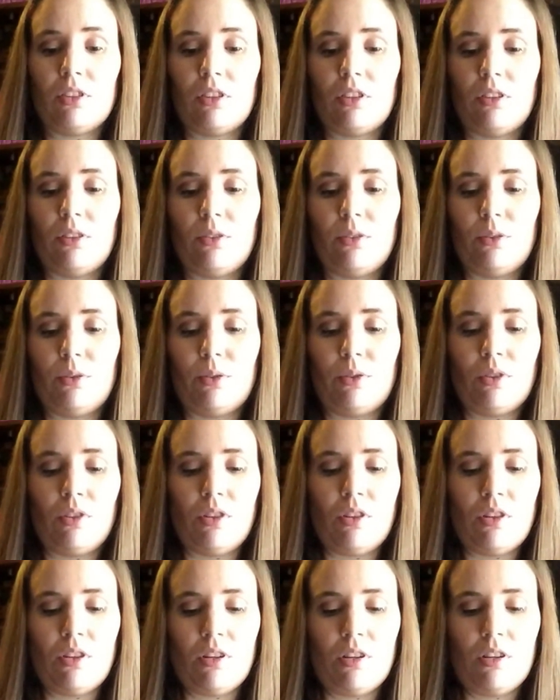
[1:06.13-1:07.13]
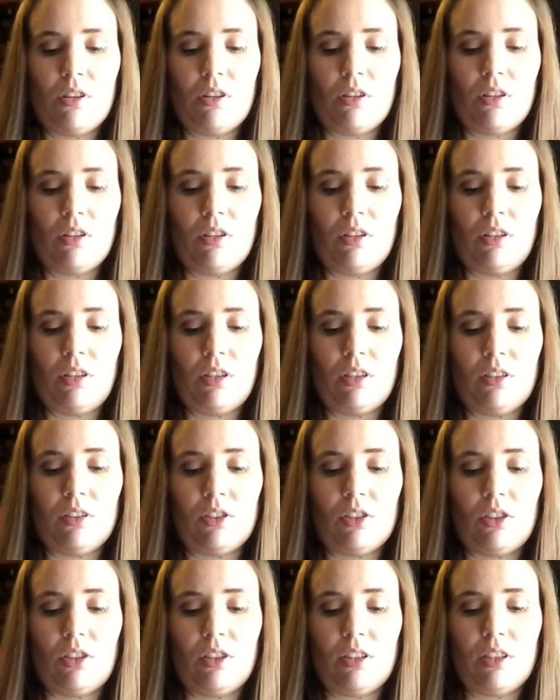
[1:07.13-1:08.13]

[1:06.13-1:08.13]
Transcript: so I'll show you